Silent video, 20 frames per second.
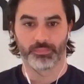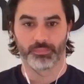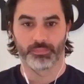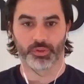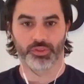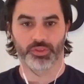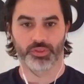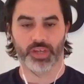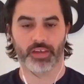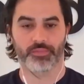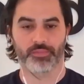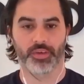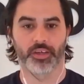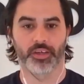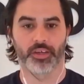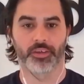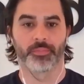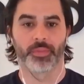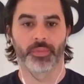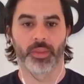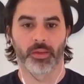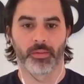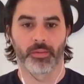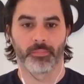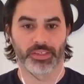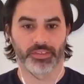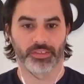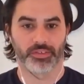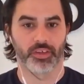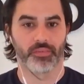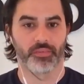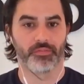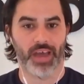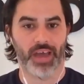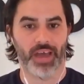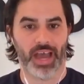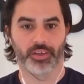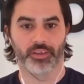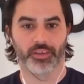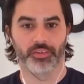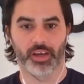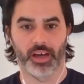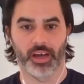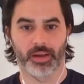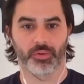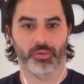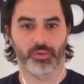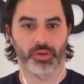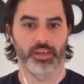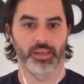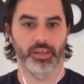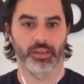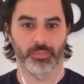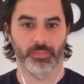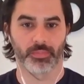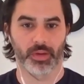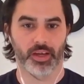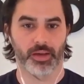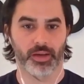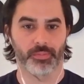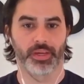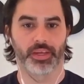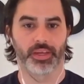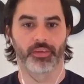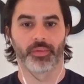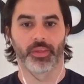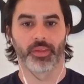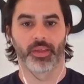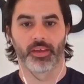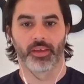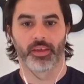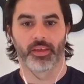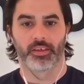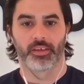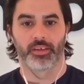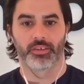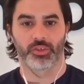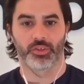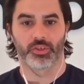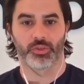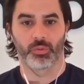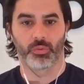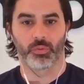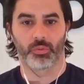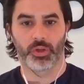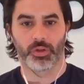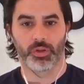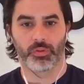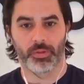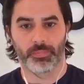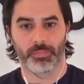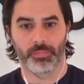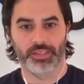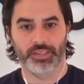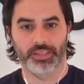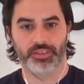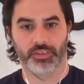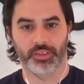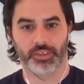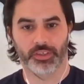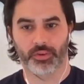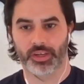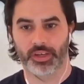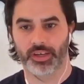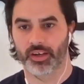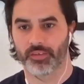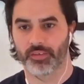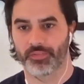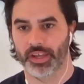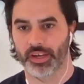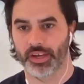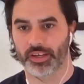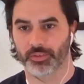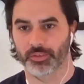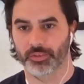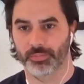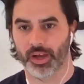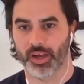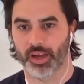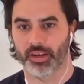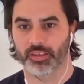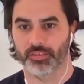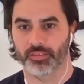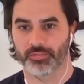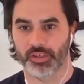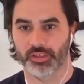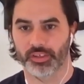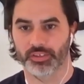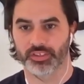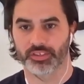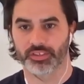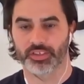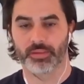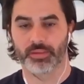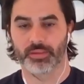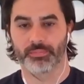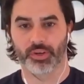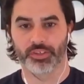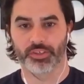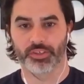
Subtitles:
future stock value based on the value that I'm creating in my company. So we basically created a financial product that follows the same